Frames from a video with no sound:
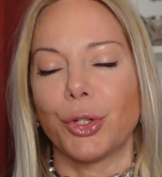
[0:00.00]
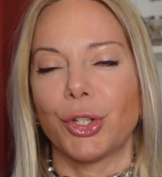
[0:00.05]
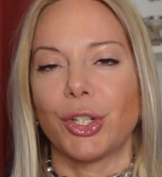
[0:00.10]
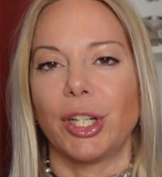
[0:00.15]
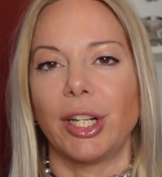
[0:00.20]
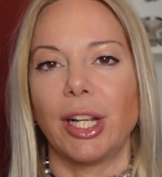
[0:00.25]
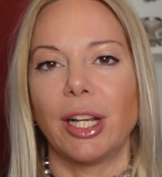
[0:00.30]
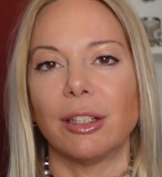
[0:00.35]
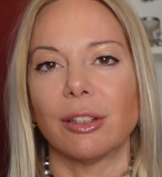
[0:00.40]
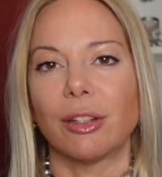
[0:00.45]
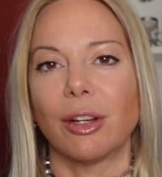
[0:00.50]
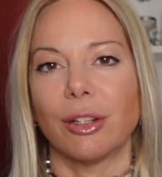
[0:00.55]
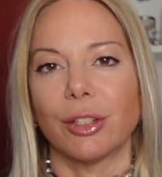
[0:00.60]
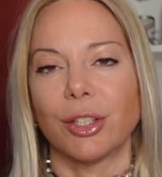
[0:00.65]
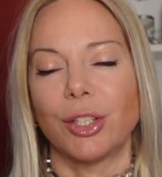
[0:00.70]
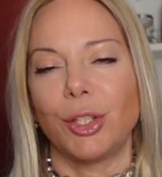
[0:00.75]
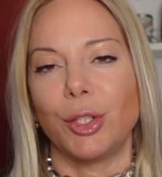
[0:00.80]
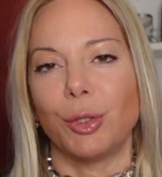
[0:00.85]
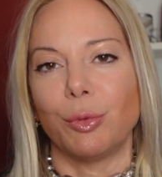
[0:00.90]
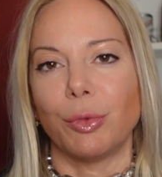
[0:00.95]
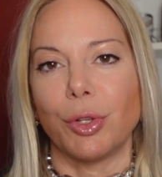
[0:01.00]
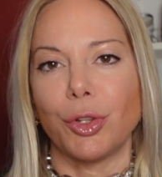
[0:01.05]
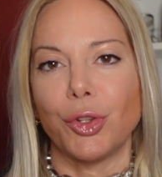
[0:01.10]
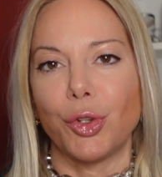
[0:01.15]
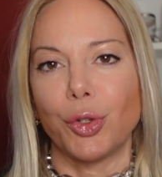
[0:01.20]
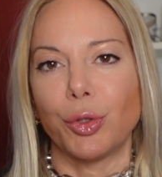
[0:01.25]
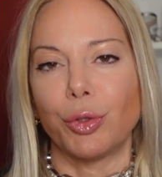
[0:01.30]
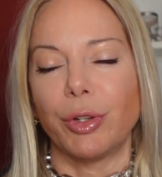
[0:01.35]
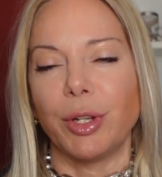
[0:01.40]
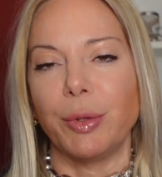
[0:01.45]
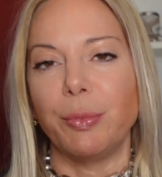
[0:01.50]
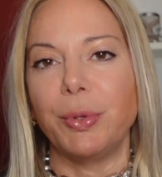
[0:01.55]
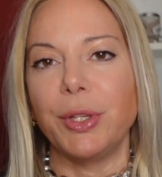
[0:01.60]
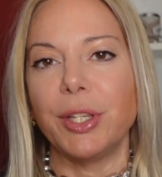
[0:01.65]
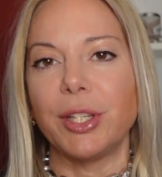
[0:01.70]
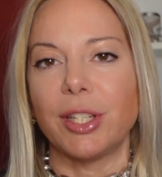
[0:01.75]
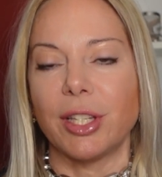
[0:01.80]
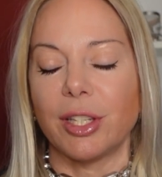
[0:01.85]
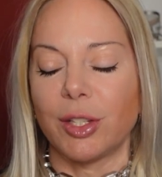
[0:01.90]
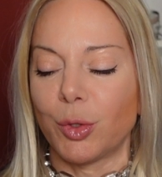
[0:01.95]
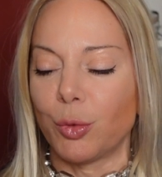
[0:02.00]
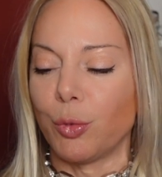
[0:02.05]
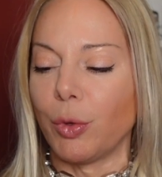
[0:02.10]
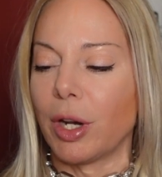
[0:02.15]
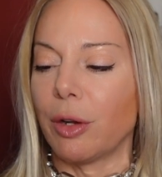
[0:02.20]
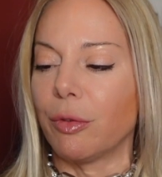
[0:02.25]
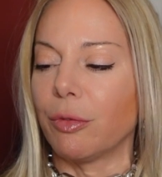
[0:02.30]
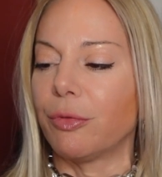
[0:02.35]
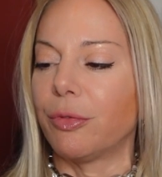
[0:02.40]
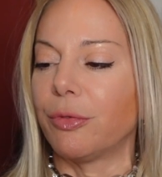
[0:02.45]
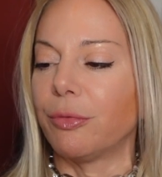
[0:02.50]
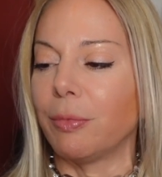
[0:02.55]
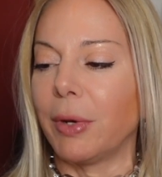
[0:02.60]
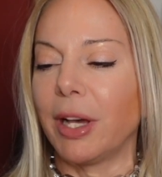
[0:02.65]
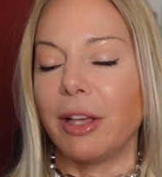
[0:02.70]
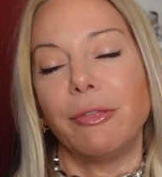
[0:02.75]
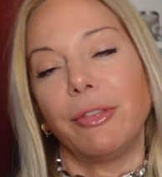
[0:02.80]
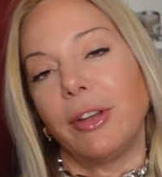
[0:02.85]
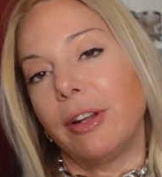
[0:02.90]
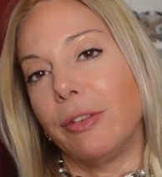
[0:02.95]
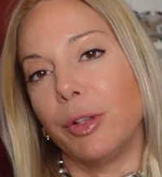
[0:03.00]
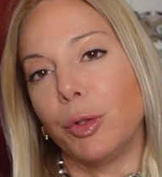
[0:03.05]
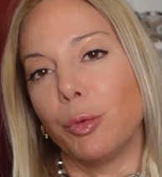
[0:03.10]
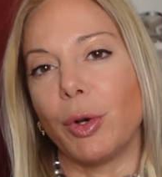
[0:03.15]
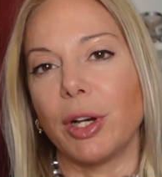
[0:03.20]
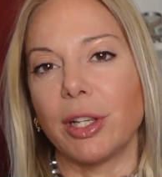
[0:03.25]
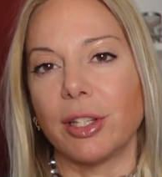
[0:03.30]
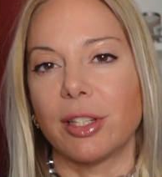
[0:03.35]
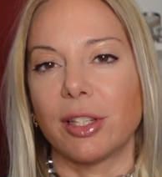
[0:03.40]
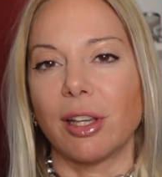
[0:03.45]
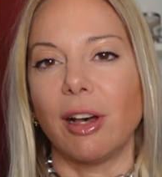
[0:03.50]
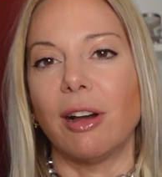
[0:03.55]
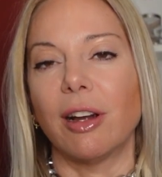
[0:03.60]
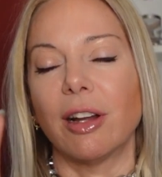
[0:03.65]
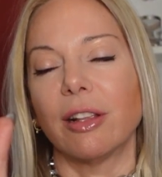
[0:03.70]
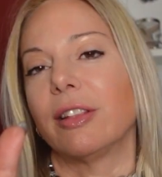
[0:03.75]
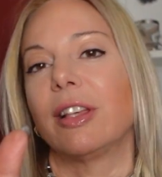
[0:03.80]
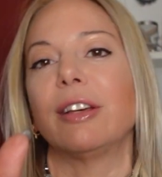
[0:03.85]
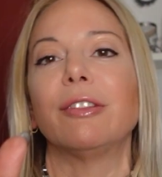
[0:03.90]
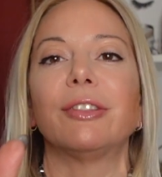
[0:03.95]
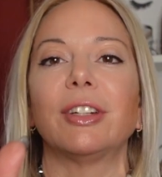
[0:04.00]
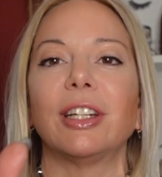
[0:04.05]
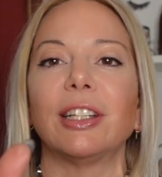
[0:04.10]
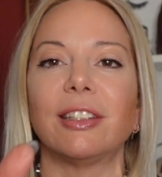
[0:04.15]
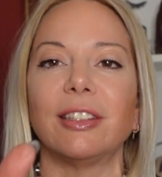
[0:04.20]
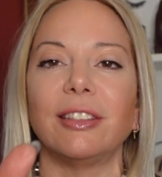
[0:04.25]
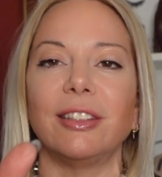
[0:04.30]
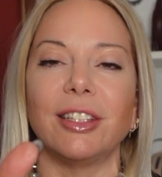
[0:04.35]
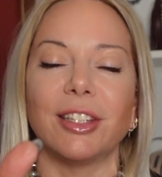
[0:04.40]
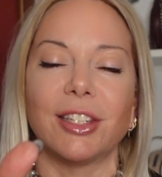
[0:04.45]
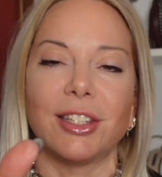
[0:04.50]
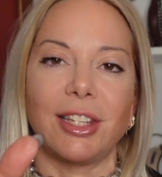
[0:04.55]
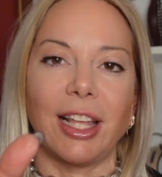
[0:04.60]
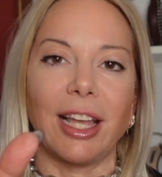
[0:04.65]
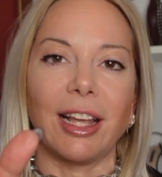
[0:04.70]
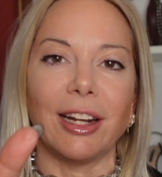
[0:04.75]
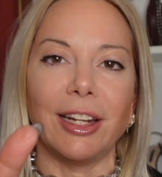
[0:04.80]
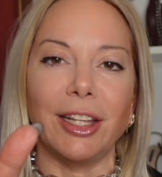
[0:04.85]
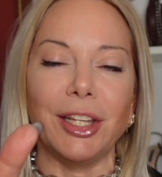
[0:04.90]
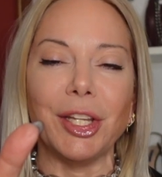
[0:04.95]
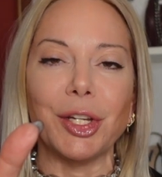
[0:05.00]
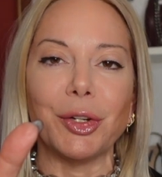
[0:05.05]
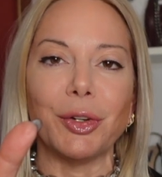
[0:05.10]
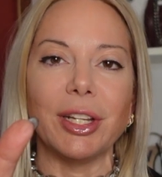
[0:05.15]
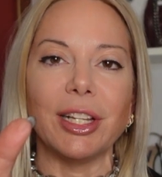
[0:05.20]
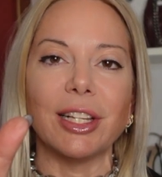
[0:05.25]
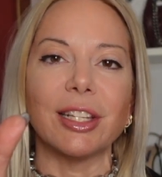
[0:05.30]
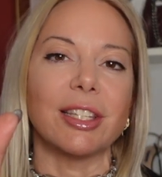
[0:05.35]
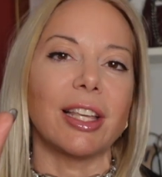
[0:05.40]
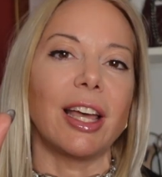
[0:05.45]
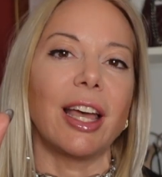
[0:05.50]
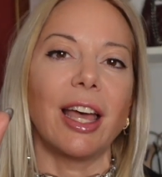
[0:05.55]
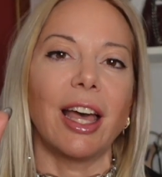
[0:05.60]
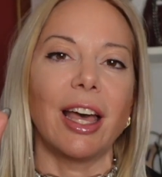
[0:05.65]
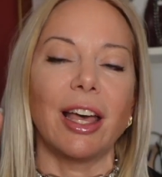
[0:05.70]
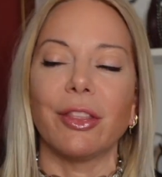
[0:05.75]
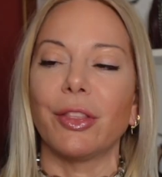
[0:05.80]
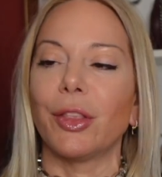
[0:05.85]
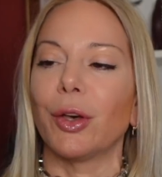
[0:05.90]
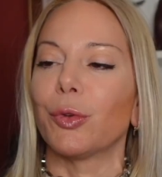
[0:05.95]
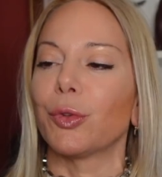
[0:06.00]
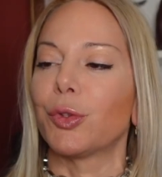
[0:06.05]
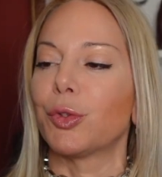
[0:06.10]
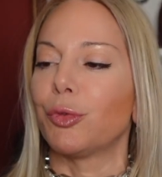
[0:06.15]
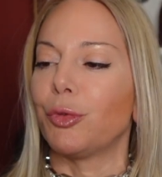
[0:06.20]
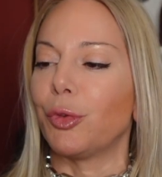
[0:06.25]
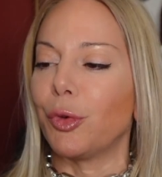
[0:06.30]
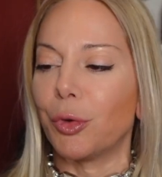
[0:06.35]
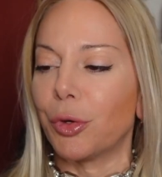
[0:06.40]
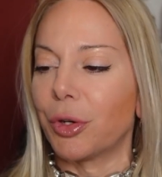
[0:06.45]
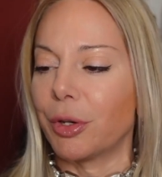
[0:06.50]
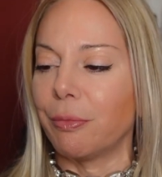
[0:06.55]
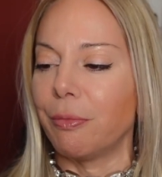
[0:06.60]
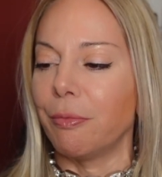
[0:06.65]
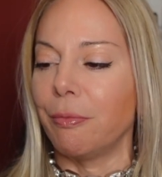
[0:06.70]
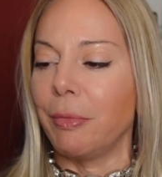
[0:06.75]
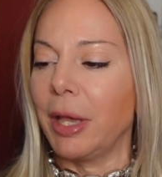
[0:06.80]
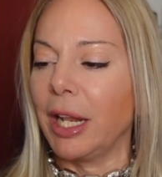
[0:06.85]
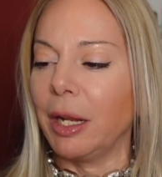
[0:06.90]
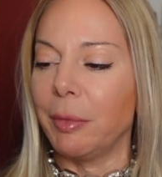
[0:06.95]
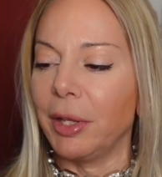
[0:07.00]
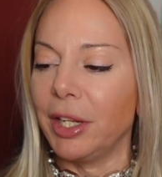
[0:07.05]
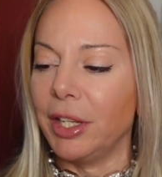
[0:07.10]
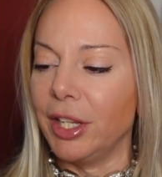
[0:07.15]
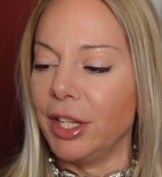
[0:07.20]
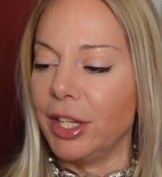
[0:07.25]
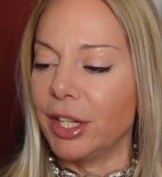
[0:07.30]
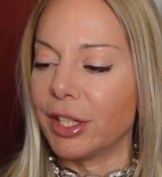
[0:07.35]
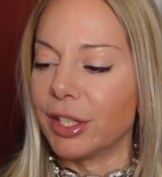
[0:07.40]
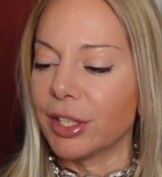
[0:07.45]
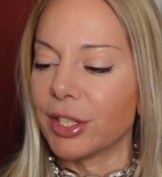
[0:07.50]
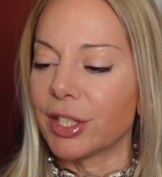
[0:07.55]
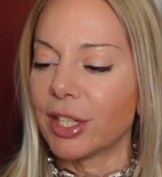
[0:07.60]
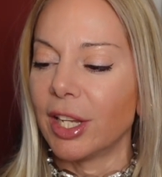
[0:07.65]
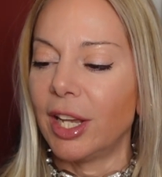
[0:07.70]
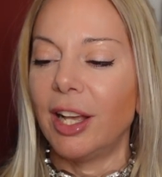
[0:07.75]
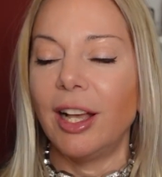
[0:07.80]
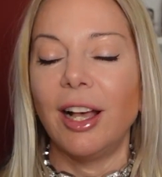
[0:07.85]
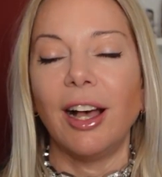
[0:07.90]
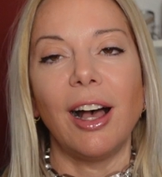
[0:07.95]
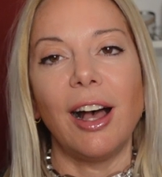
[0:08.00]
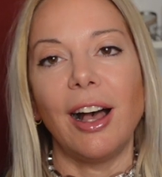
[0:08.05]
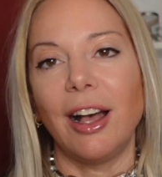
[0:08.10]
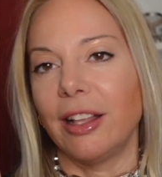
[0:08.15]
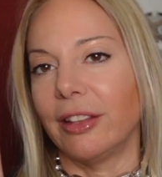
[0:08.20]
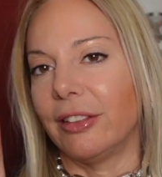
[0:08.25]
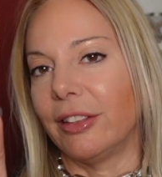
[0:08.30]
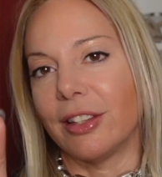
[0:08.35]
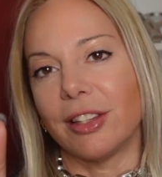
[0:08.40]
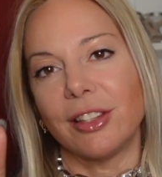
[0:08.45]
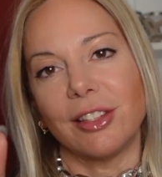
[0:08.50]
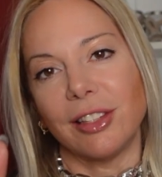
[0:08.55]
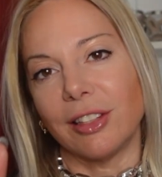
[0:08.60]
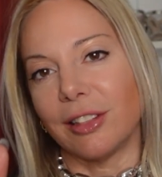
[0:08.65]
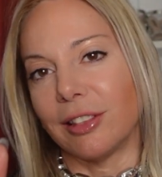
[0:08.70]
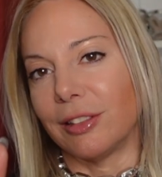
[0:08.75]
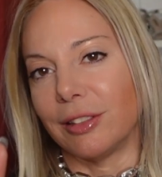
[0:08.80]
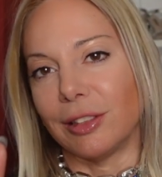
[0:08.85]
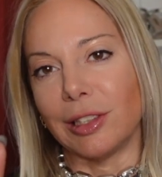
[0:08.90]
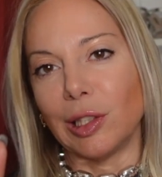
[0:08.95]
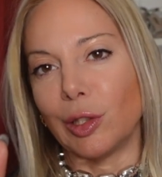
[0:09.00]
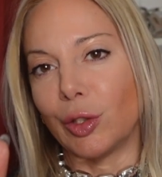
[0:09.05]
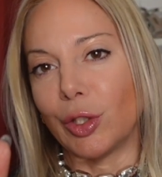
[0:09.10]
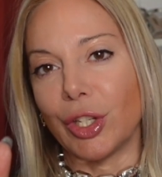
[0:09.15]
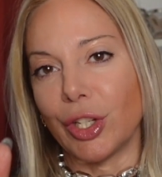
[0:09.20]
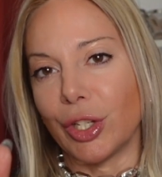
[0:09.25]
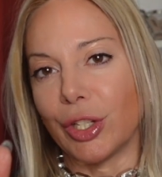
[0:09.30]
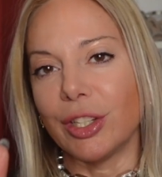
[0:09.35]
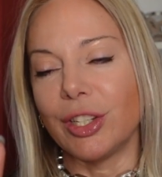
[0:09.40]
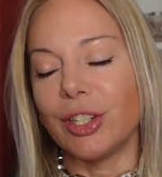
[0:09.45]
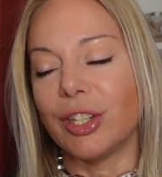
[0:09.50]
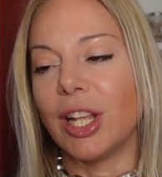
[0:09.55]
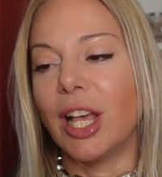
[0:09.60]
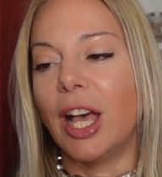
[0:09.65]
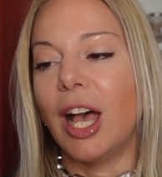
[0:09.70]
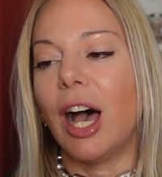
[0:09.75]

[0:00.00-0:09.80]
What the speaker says: Chanel costume jewelry pieces. One of my favorite ones are definitely these dangly earrings. I had those for many years and they still look good.